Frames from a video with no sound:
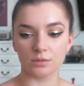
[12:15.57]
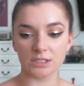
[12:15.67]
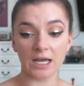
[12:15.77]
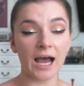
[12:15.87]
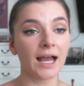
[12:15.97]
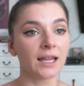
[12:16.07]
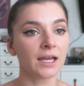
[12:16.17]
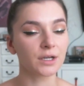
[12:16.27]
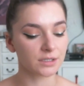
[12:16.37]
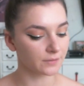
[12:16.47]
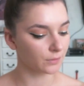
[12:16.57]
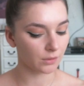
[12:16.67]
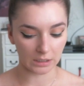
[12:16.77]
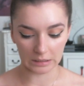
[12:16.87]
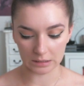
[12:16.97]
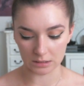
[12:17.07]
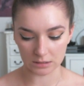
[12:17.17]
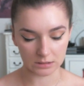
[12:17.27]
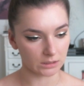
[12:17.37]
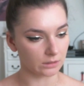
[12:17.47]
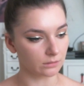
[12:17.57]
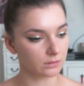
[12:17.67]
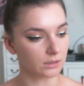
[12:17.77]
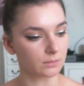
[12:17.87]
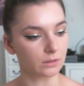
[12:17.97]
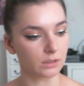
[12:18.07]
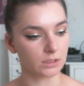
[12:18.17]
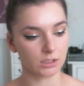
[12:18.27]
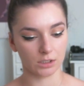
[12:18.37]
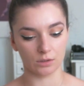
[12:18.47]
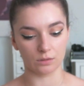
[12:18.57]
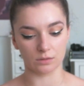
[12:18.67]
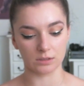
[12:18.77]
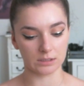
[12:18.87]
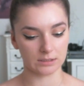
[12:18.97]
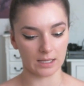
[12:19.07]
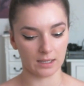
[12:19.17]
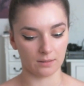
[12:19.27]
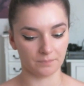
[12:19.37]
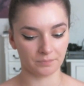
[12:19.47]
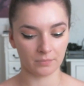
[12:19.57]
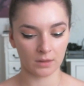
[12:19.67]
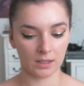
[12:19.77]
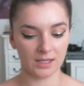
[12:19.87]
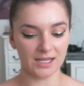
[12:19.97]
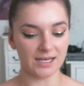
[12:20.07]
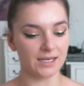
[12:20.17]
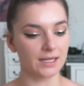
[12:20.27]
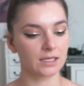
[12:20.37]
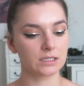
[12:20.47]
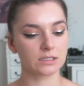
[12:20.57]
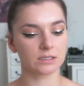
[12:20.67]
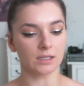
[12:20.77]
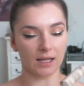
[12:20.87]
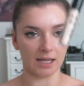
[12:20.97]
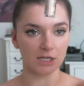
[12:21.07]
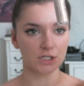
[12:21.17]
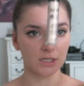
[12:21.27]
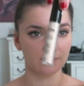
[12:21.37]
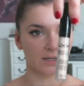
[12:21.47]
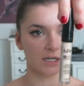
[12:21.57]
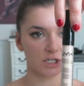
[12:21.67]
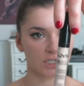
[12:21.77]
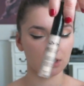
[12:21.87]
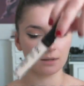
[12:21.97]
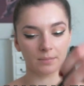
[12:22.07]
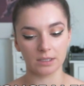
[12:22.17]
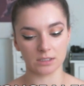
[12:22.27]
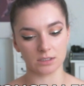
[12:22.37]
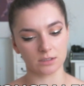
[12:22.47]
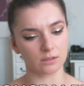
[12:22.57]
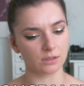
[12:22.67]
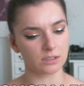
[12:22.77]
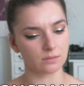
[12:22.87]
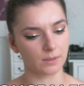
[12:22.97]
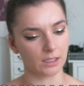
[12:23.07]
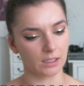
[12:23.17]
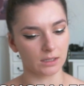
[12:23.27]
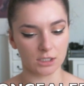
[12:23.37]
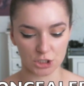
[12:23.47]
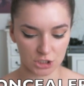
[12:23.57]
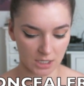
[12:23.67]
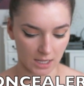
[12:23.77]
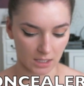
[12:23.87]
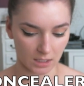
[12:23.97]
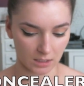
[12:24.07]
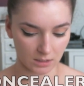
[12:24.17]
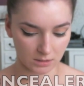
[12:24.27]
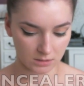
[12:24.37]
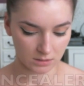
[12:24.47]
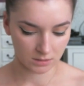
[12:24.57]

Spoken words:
to highlight, because I've already concealed, I'm going to use the same NYX HD foundation, but this is going to be in the shade